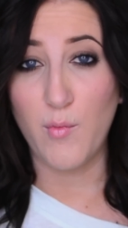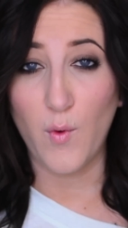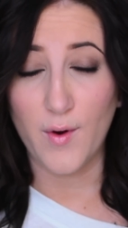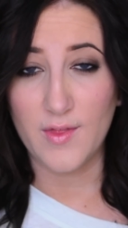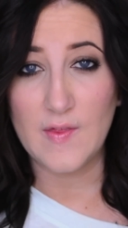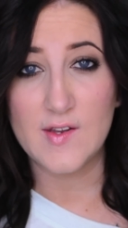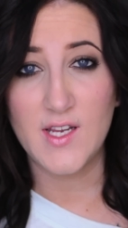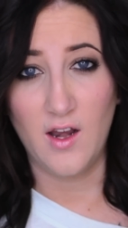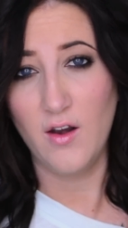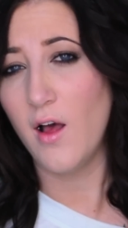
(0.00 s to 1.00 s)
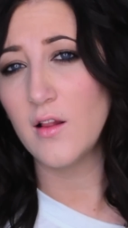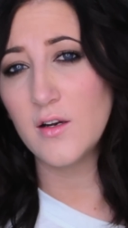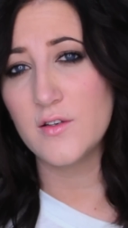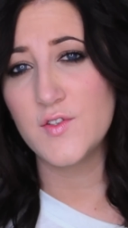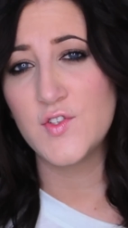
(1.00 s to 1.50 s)
more than the $10.
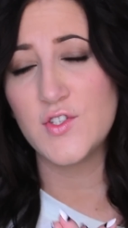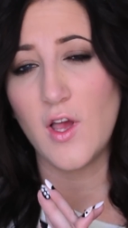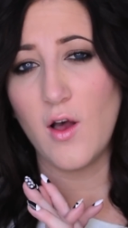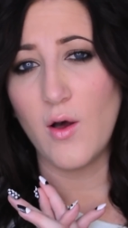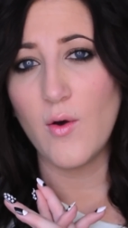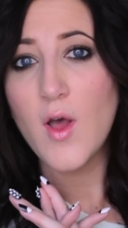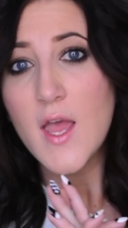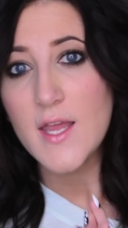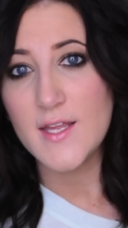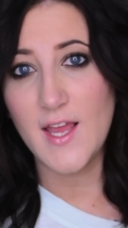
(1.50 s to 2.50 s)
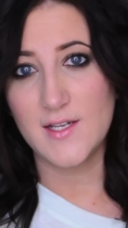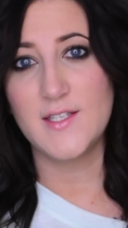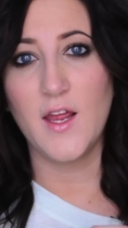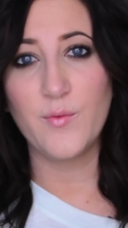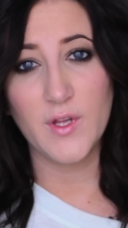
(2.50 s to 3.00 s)
So
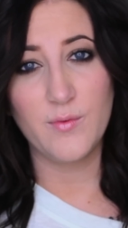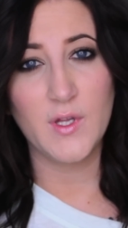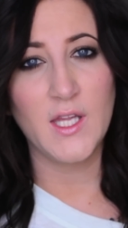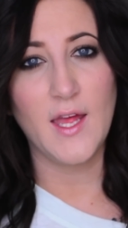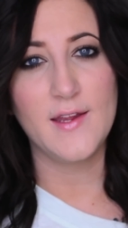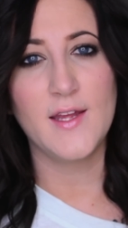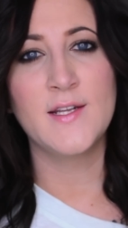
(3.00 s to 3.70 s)
yes, I really, really like it.